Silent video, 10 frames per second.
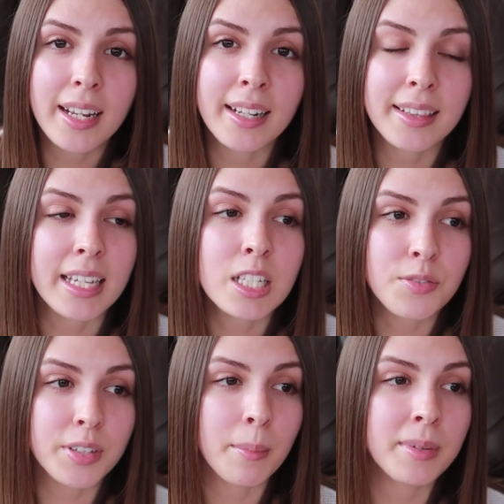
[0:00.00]
and thanks
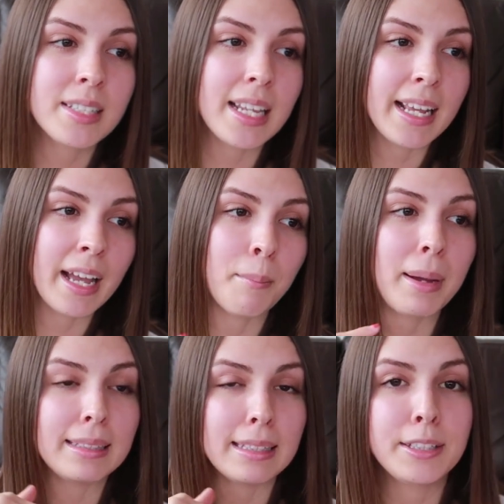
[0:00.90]
for coming to hang out in
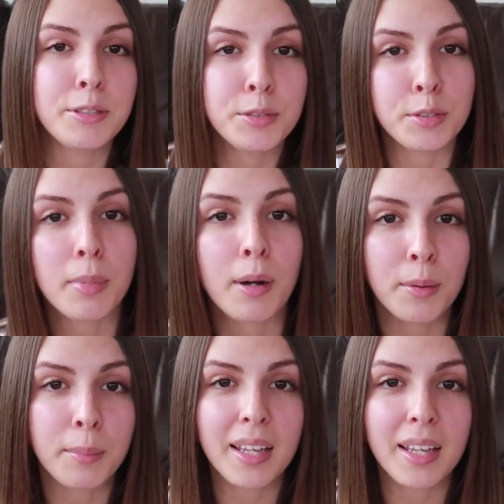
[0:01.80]
my little YouTube home,